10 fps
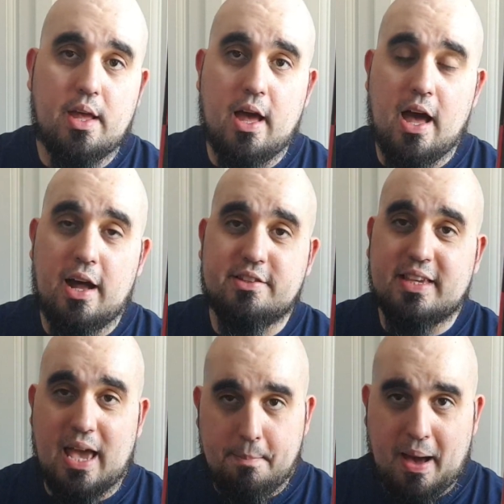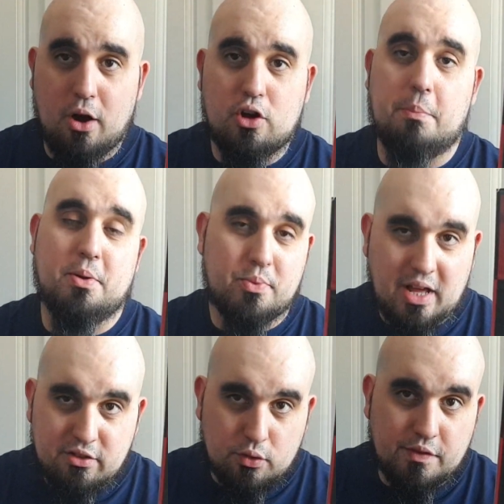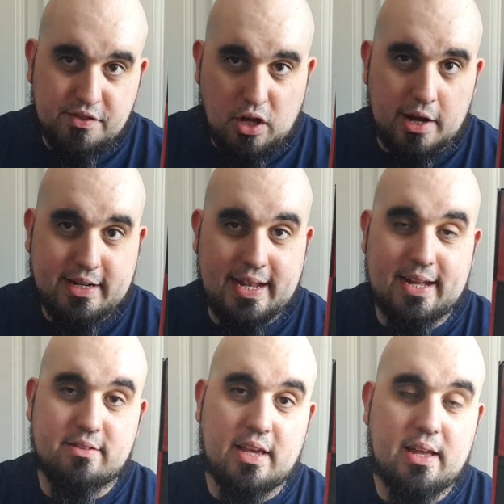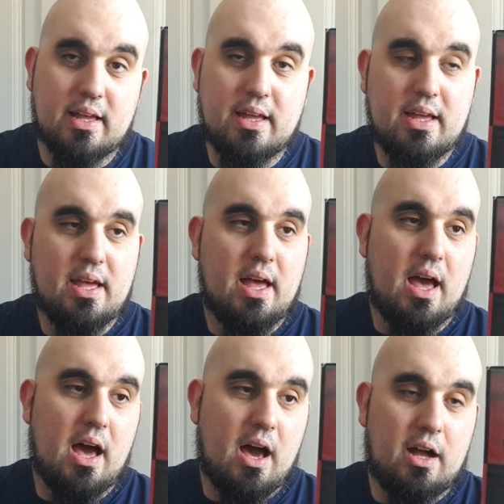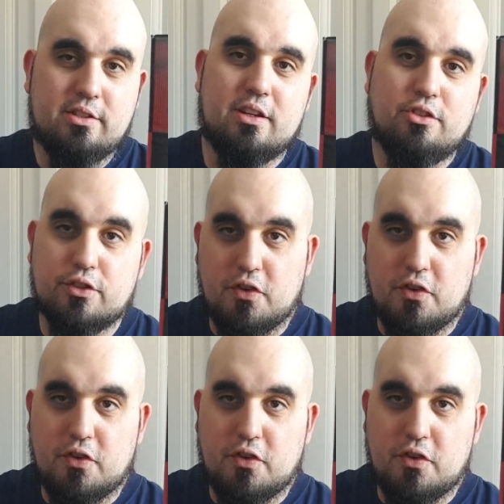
to get a PAL copy when I sort of started collecting, you know, just